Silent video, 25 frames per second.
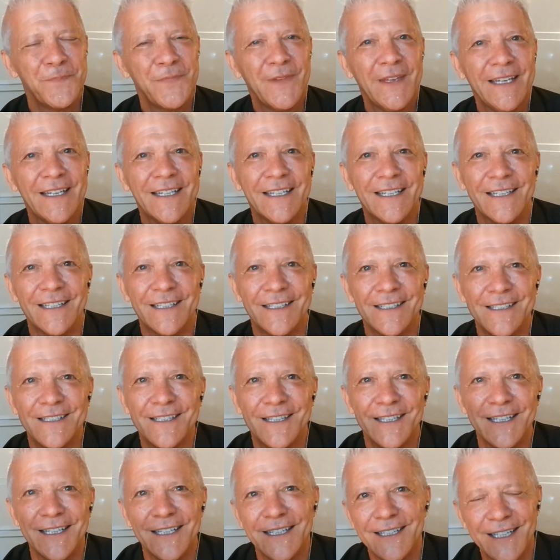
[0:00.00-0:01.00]
is
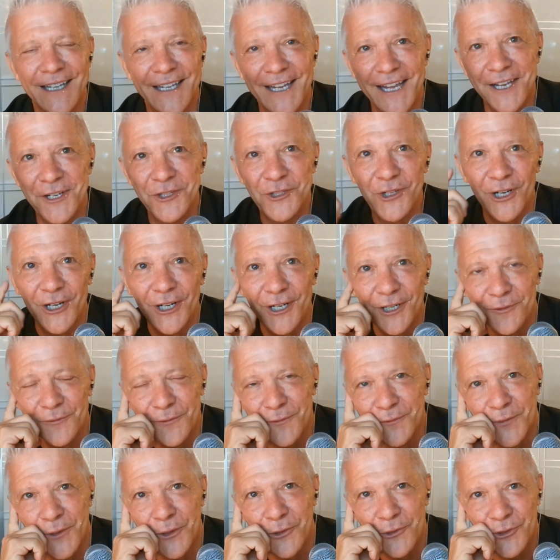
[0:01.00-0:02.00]
the HR
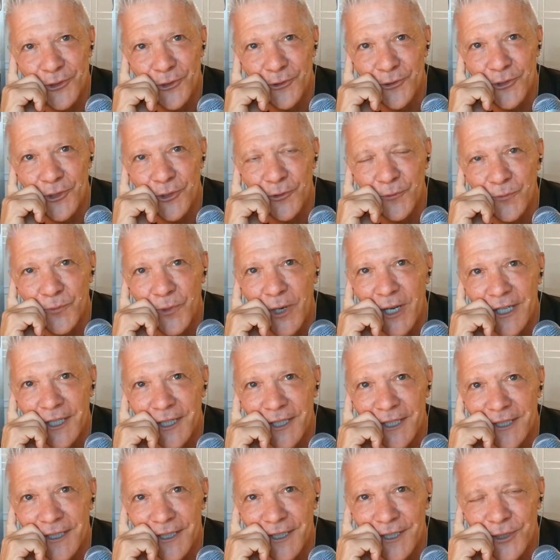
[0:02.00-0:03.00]
folks used to run
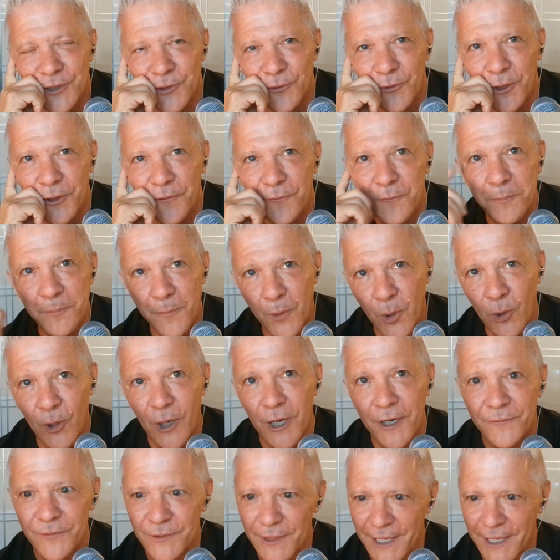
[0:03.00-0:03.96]
a sort of more of,